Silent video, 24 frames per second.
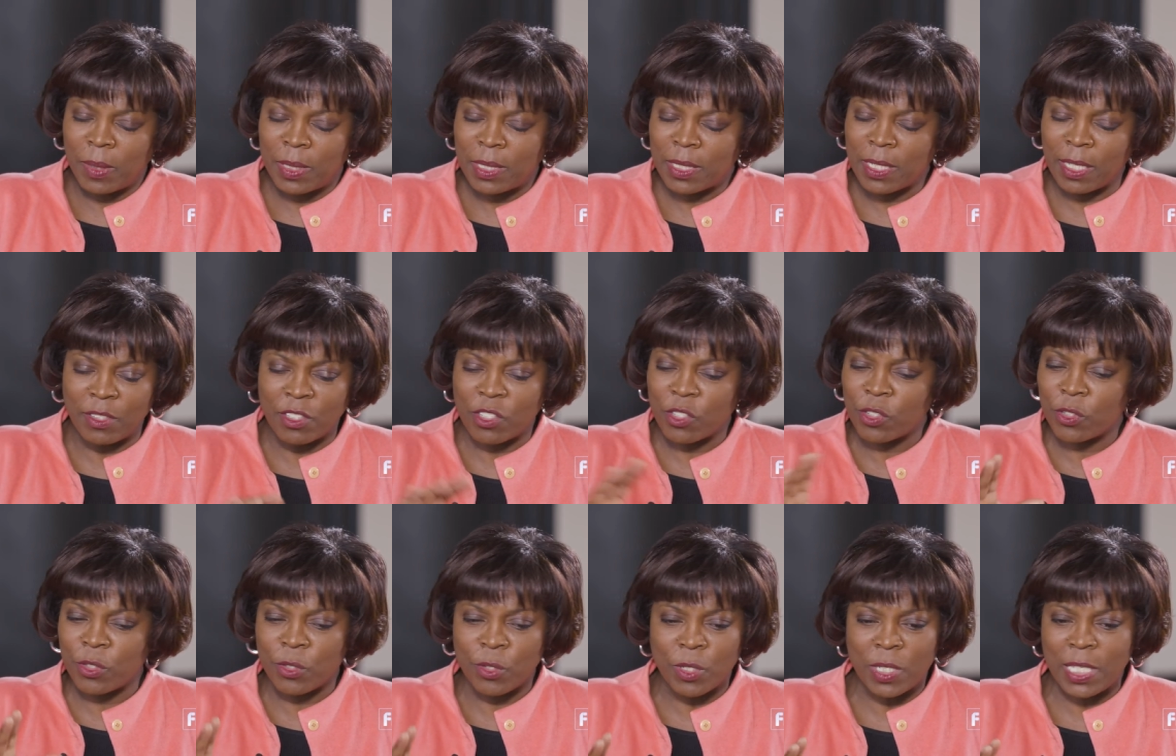
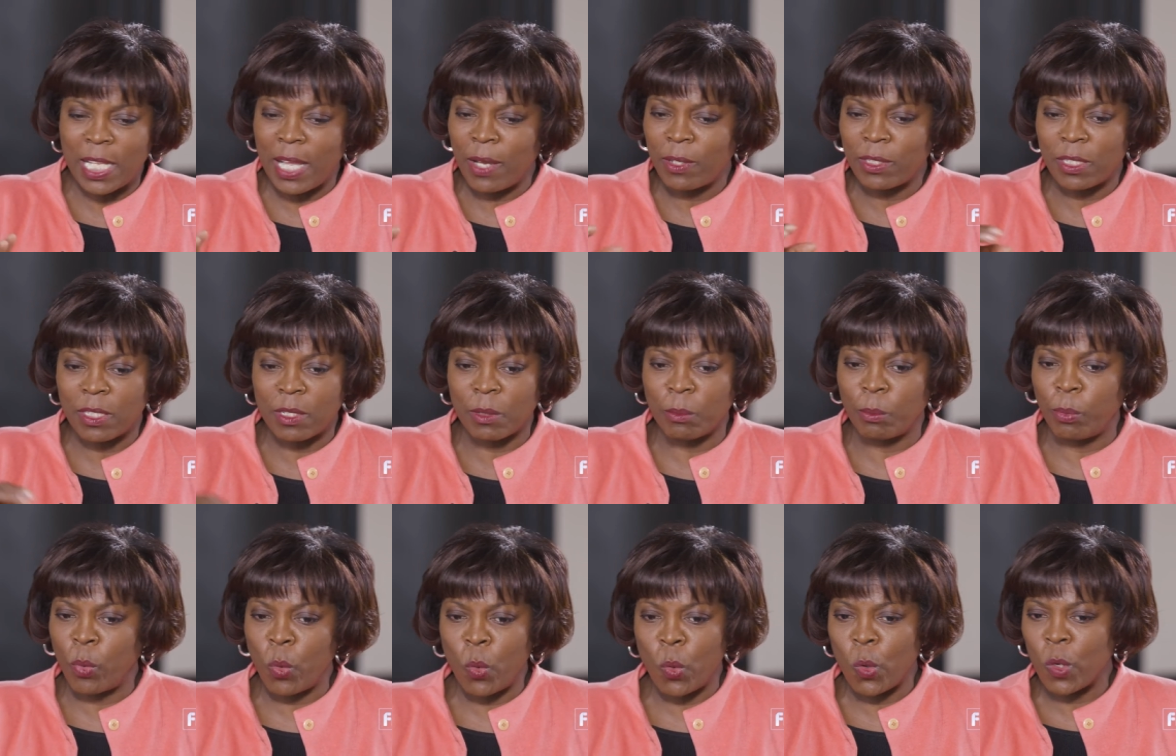sensors that
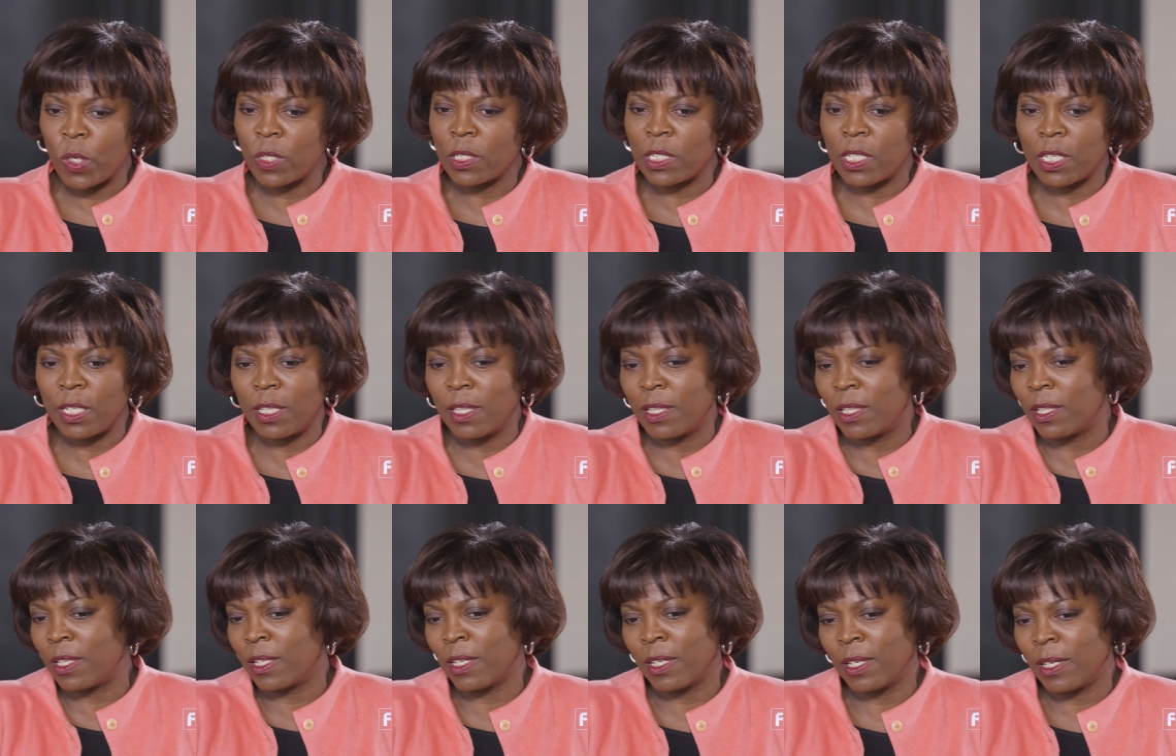support
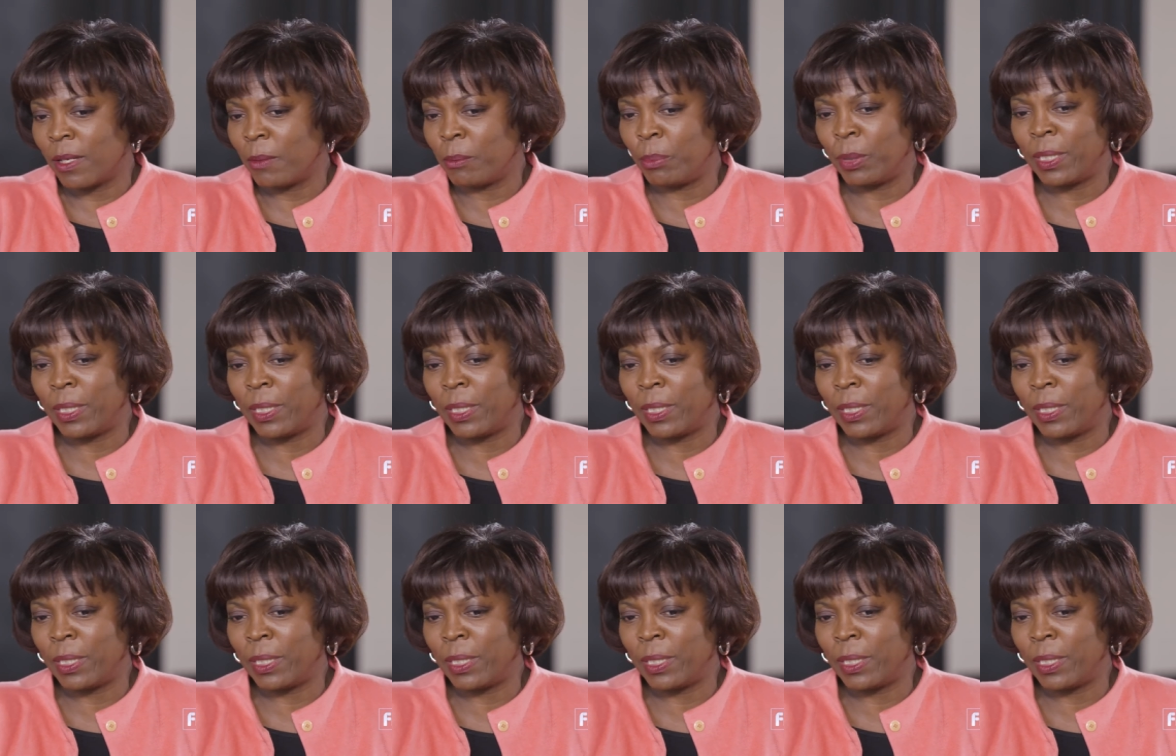the